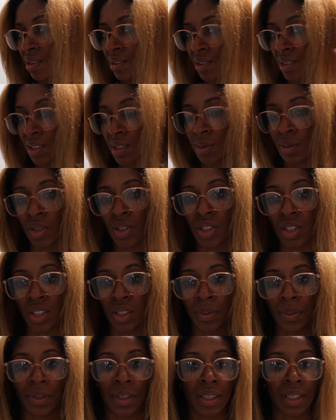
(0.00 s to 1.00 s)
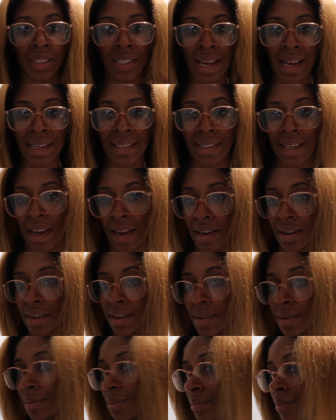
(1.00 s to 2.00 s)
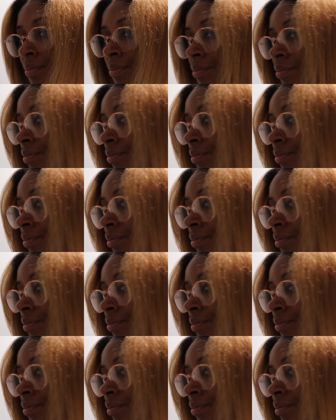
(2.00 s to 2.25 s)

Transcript: This was just with the titanium.